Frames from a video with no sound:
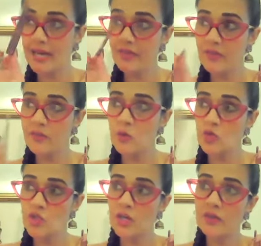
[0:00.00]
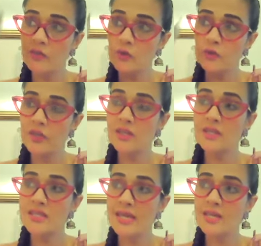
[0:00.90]
In the future, if you feel
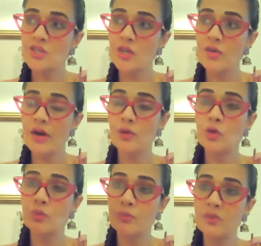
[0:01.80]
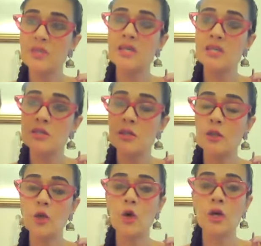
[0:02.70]
this energy around you, please
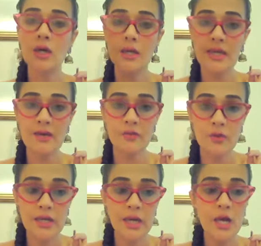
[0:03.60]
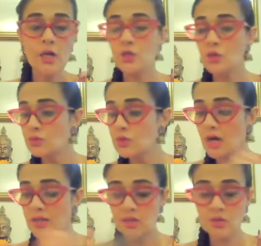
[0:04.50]
look carefully. Do
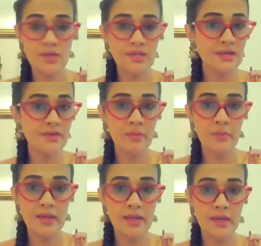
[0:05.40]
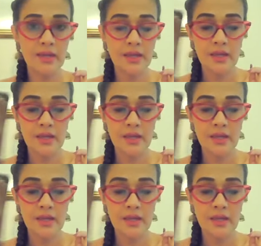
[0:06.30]
not trust everybody.